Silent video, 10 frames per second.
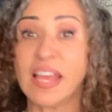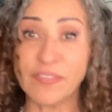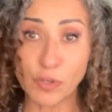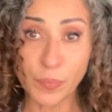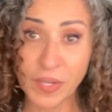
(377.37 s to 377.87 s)
If
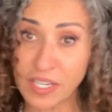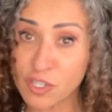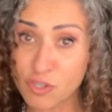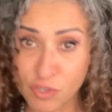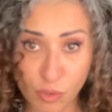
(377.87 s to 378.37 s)
you're being
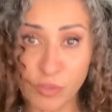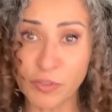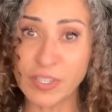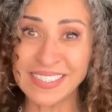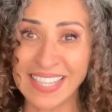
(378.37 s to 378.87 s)
sued
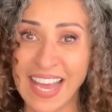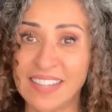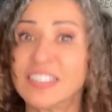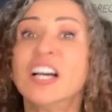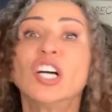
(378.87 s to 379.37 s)
for a
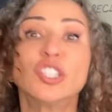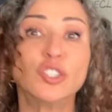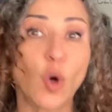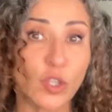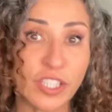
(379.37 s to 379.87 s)
debt,
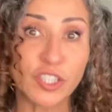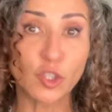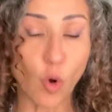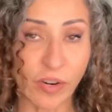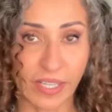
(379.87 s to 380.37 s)
don't ignore